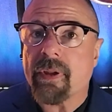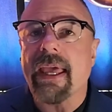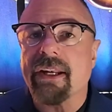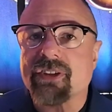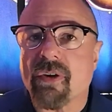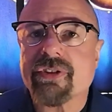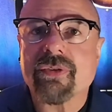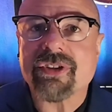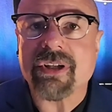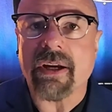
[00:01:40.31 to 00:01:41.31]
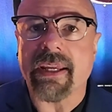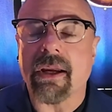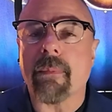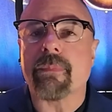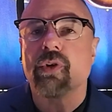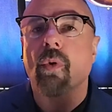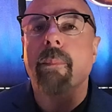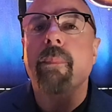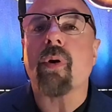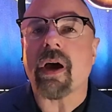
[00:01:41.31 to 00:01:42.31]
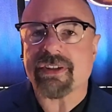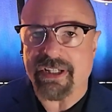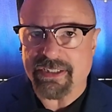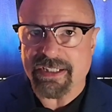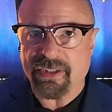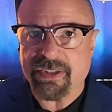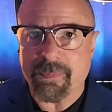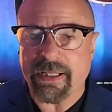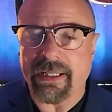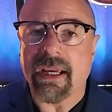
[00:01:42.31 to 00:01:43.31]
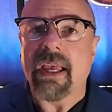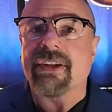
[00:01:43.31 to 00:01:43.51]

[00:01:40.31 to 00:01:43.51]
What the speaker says: and it's also sucking up your processing speed.